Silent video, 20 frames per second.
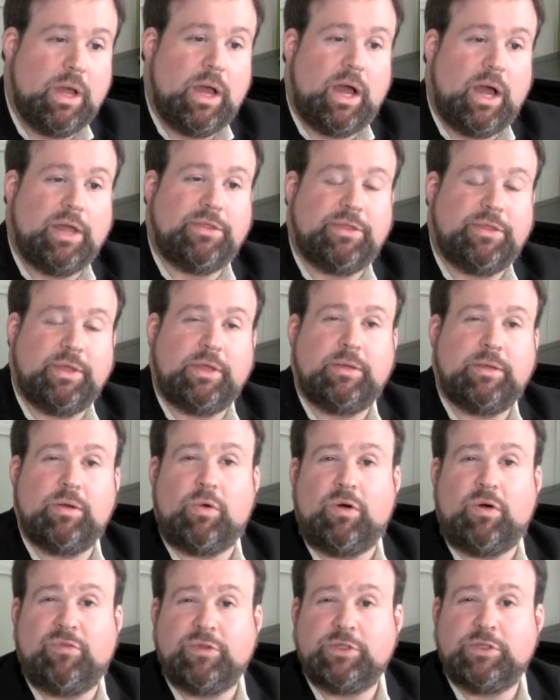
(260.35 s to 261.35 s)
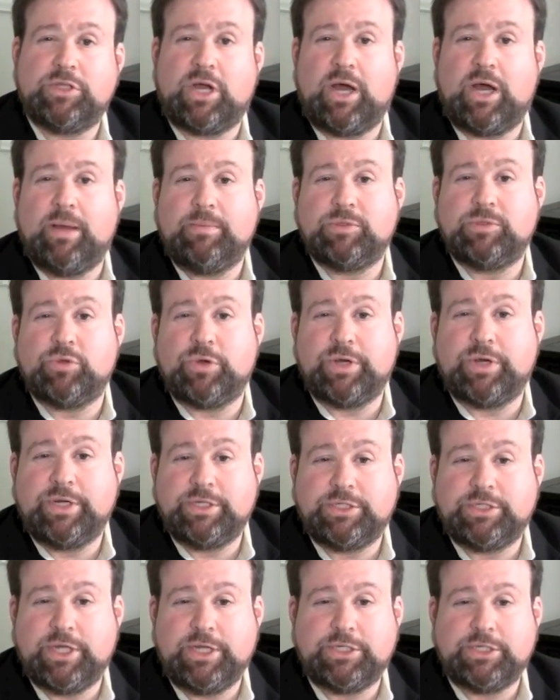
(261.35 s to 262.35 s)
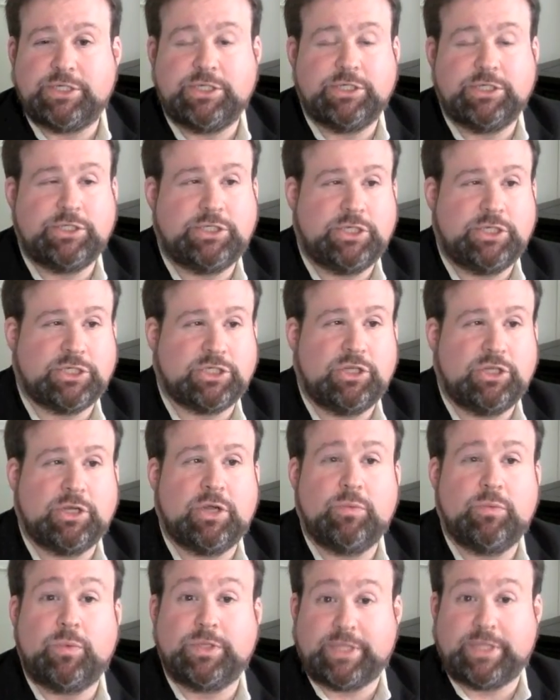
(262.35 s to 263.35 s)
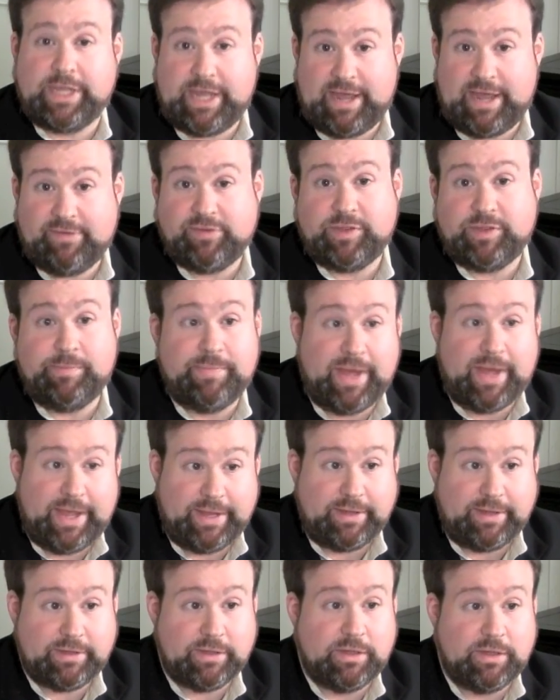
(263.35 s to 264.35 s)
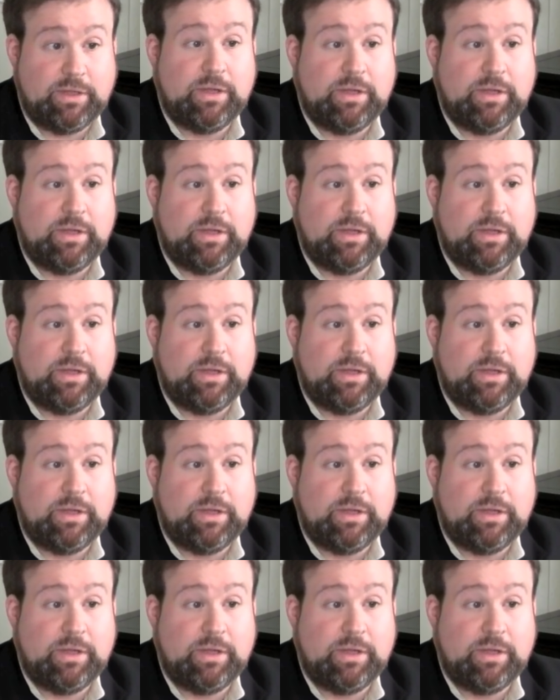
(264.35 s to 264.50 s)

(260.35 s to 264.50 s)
I think oftentimes organizations just look at what they have in the bank